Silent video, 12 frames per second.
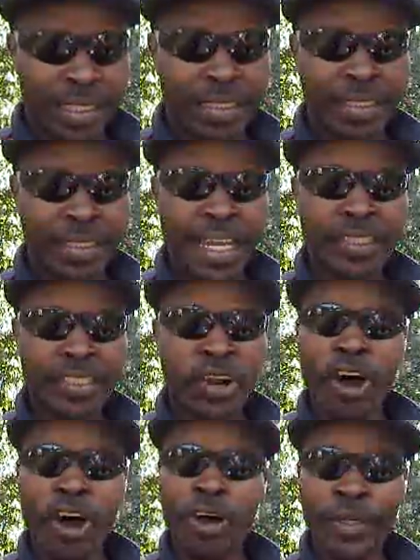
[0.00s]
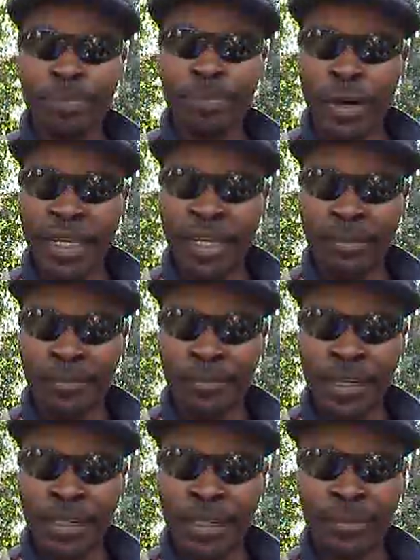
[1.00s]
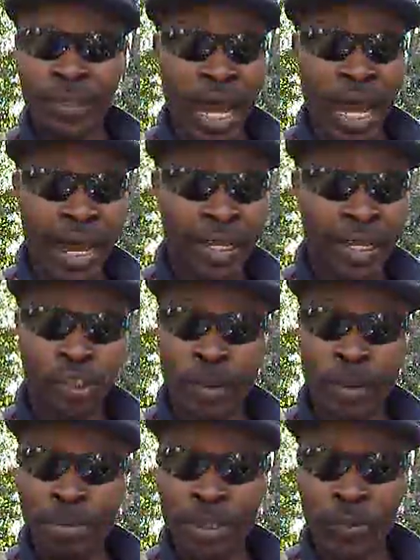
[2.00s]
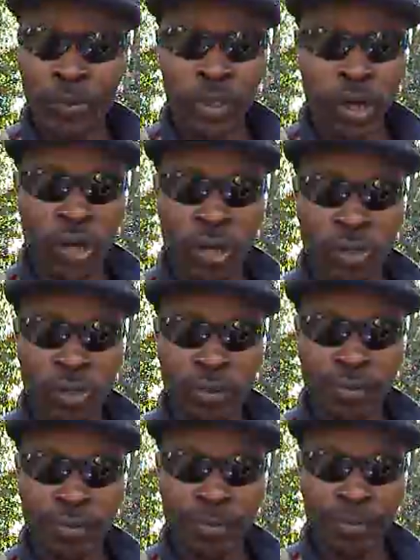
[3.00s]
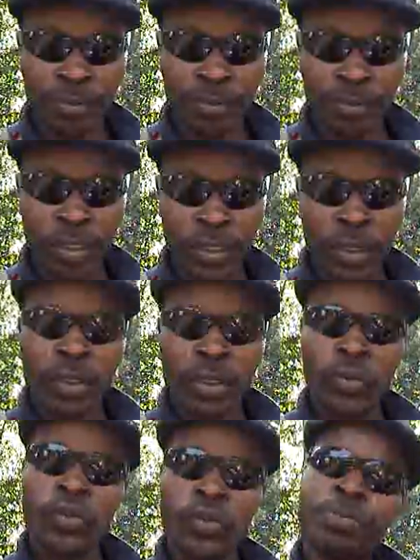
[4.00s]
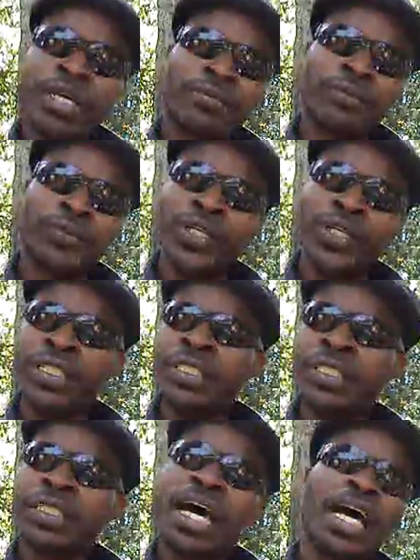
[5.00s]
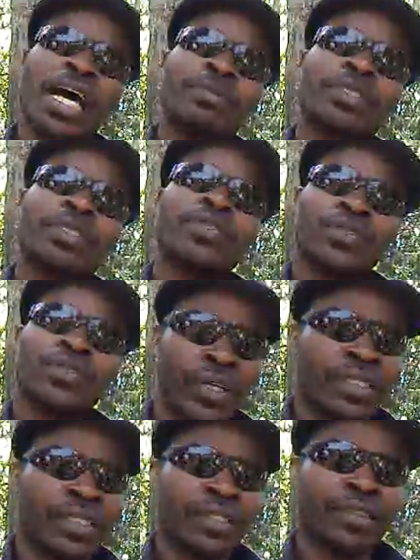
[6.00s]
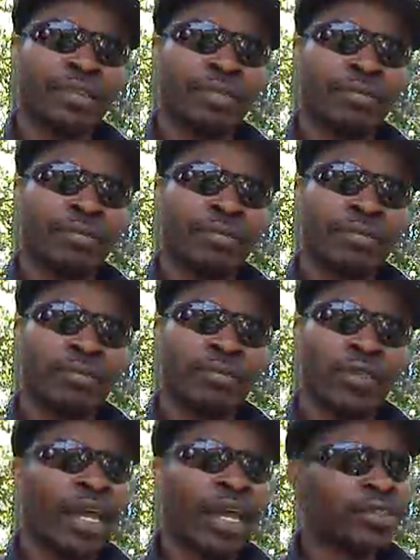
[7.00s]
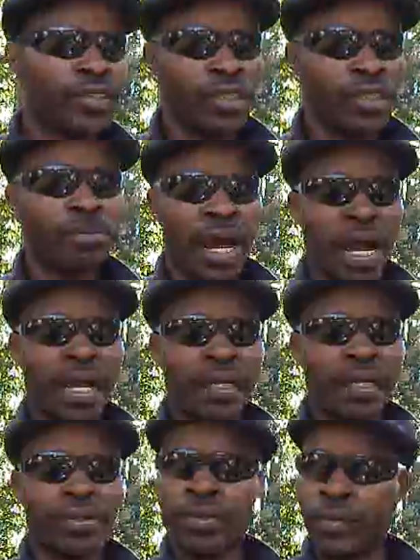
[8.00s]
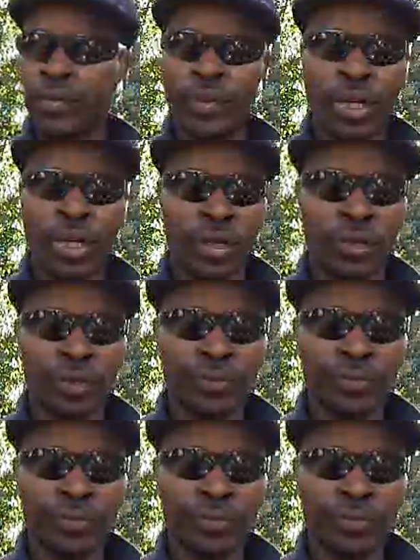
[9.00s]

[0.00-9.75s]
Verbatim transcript: The days are always bright and fair when I on my mother would call, who's been a friend in times of stress and stood by through it all.